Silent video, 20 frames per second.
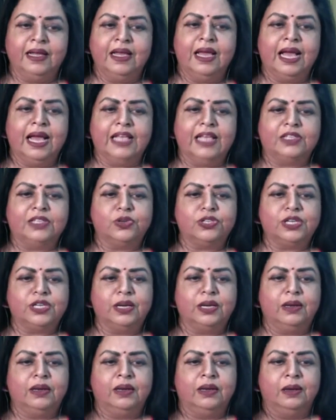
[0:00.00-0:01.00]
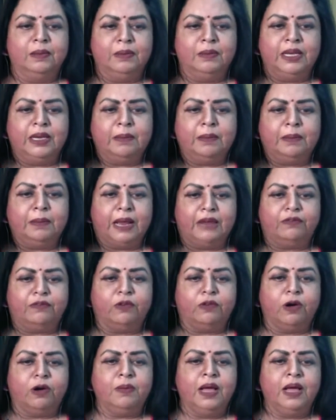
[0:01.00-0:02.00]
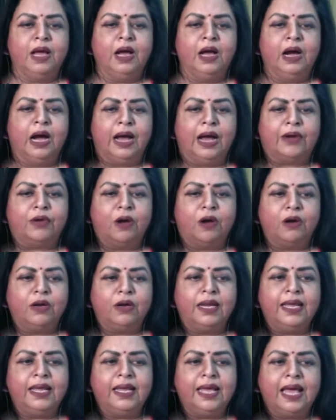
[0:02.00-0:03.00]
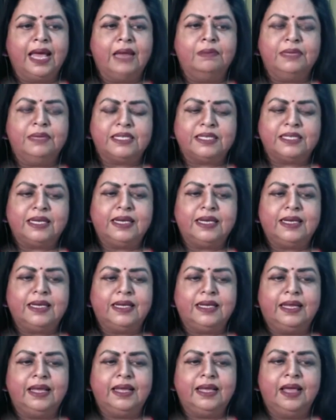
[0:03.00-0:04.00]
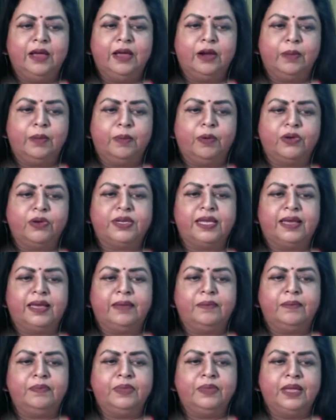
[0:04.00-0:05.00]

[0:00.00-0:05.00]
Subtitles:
and social media platform are wrongly and misleadingly reporting